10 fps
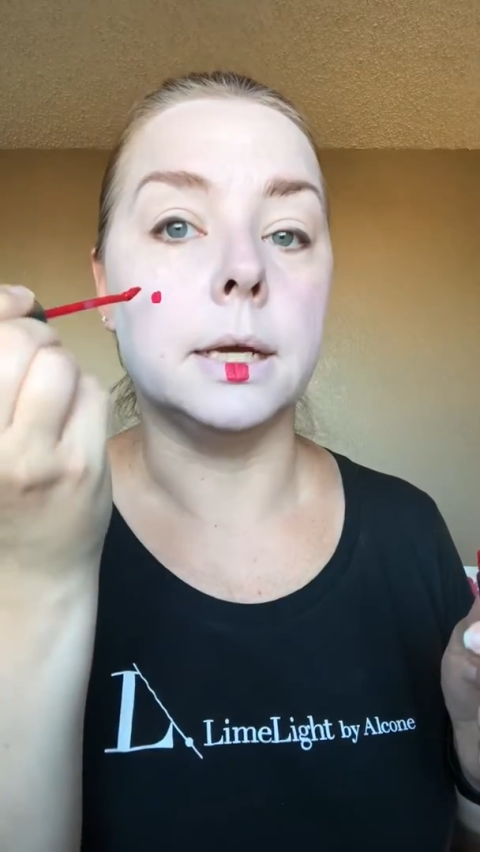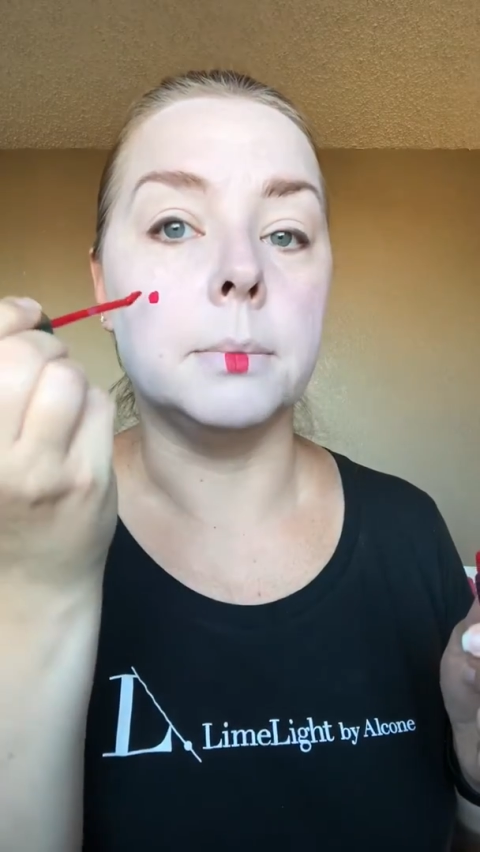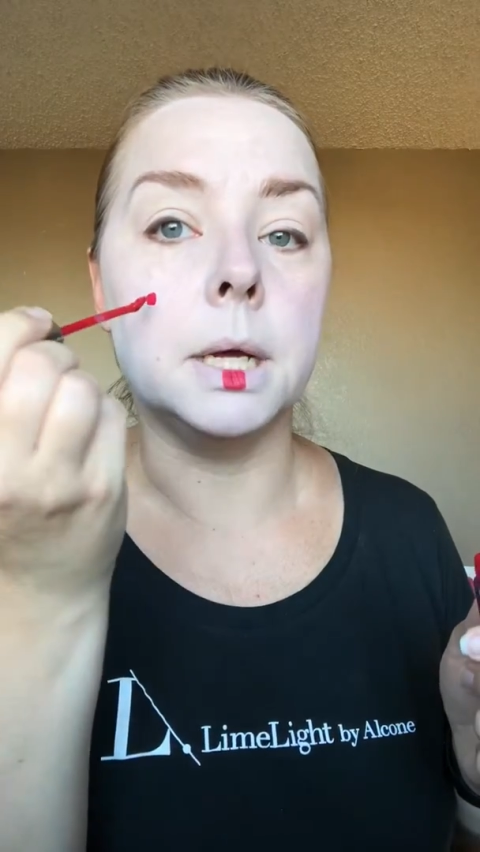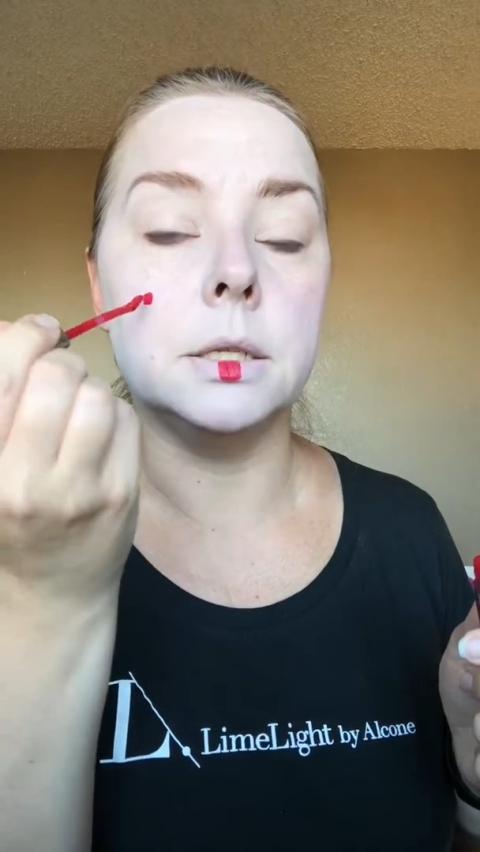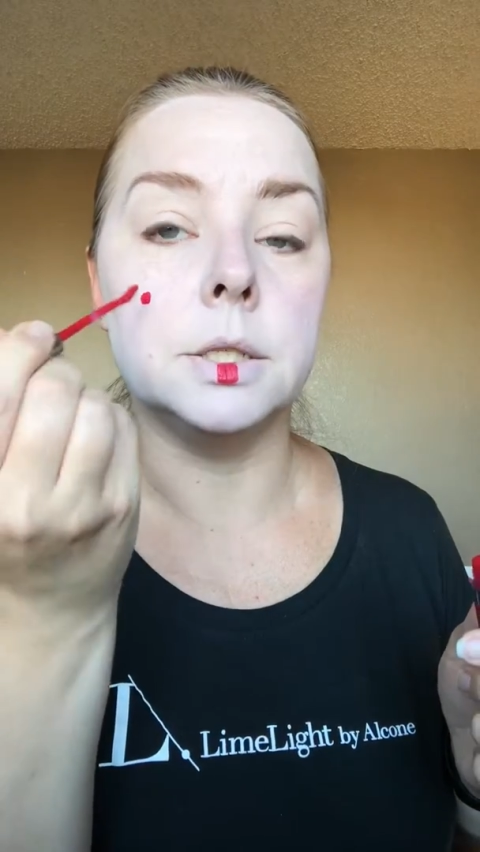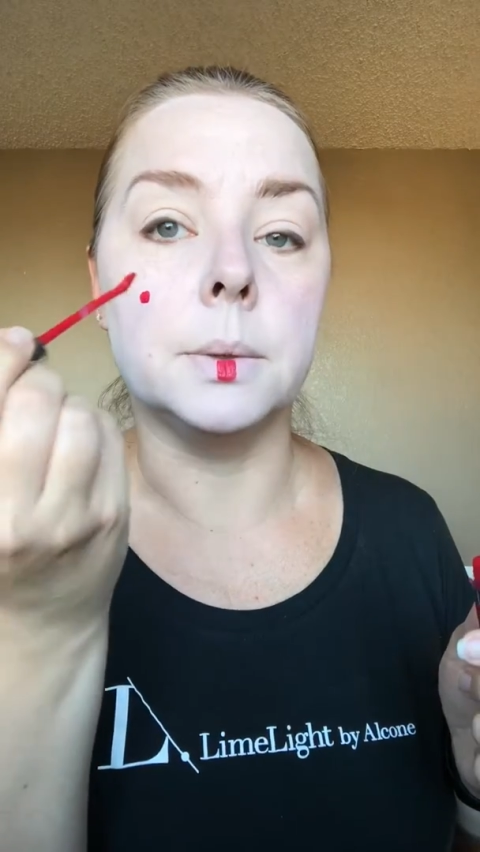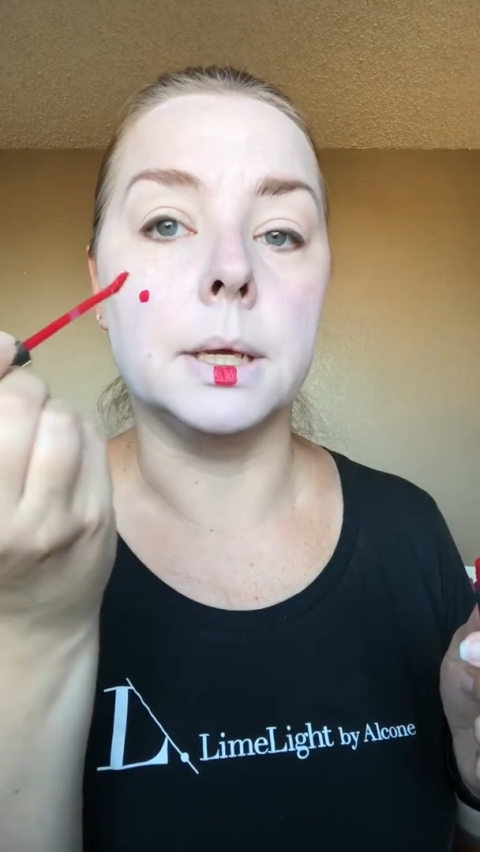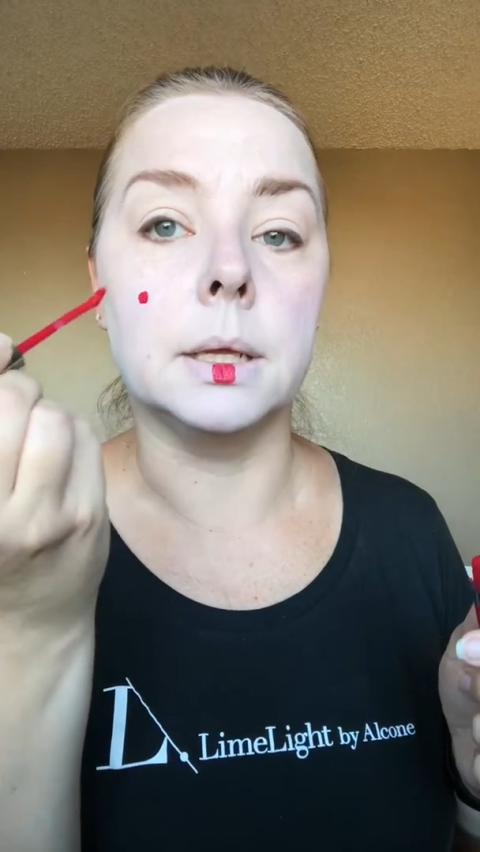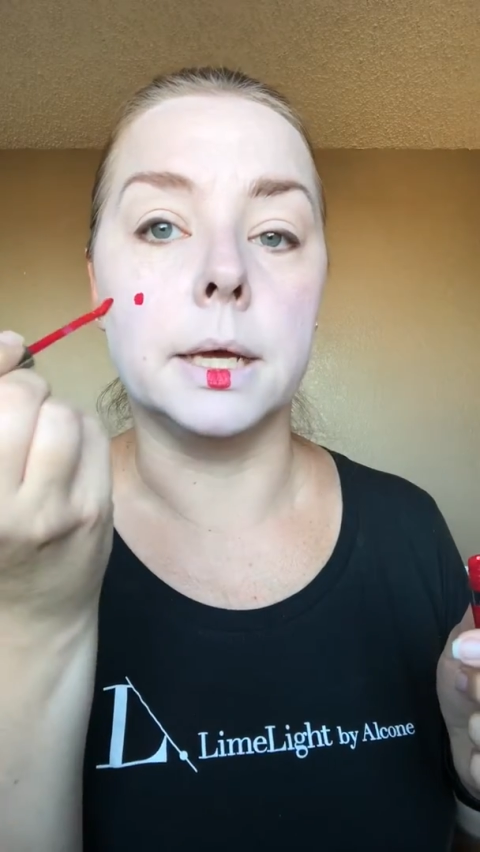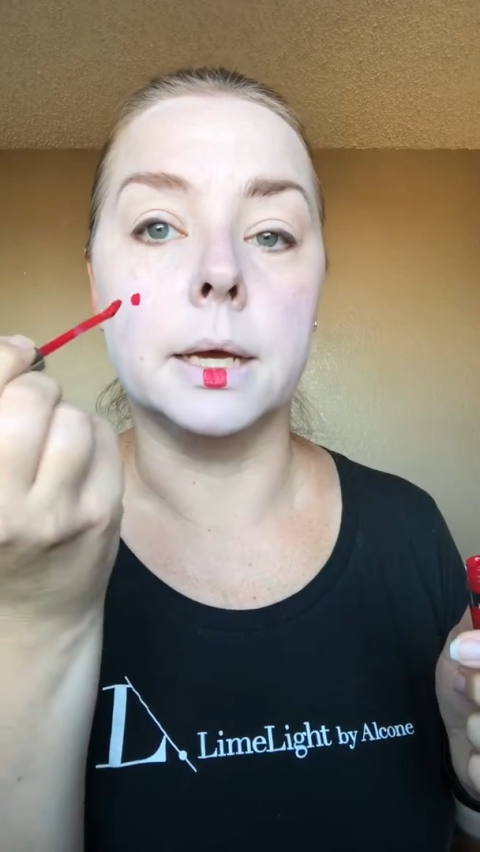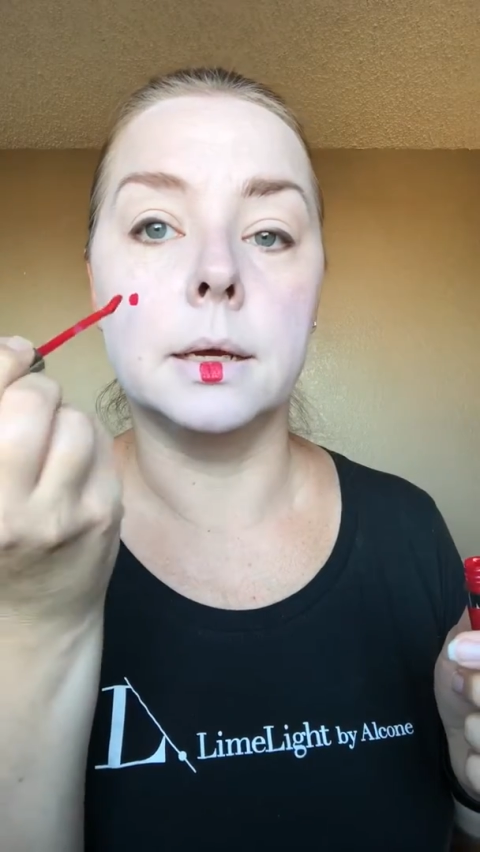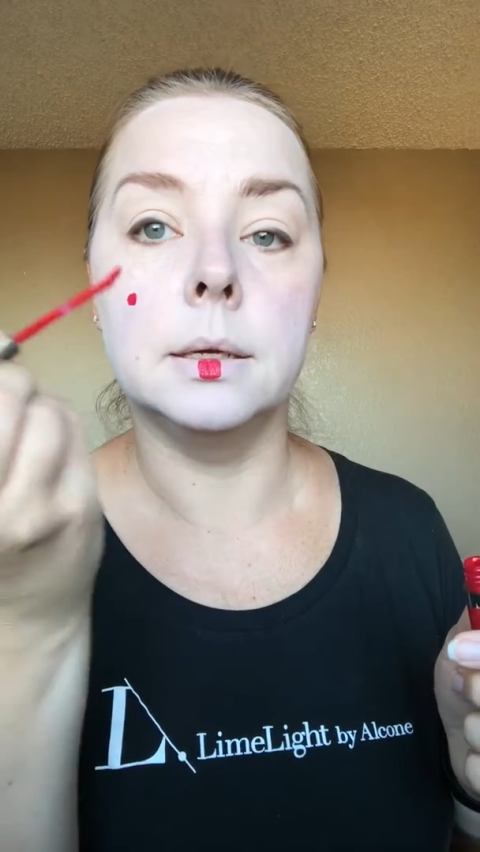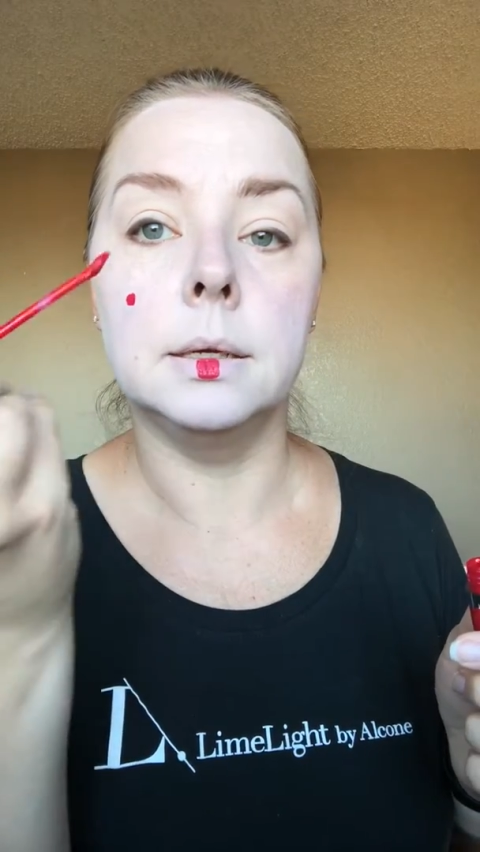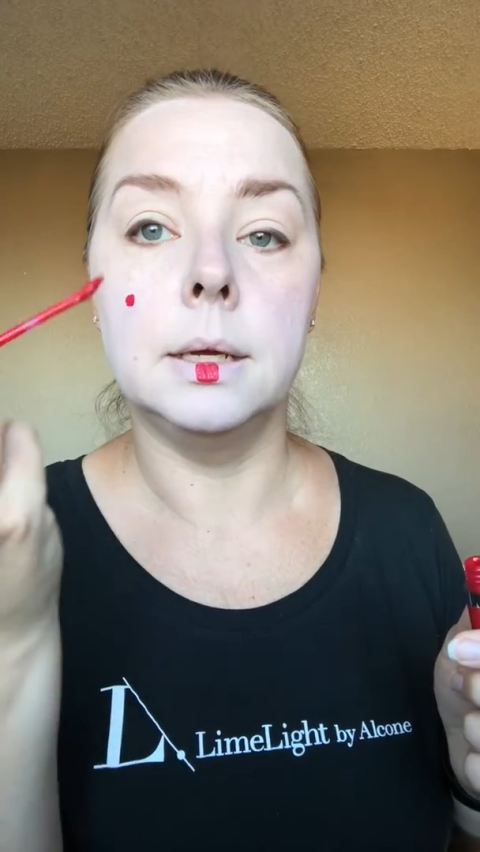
I'm not doing like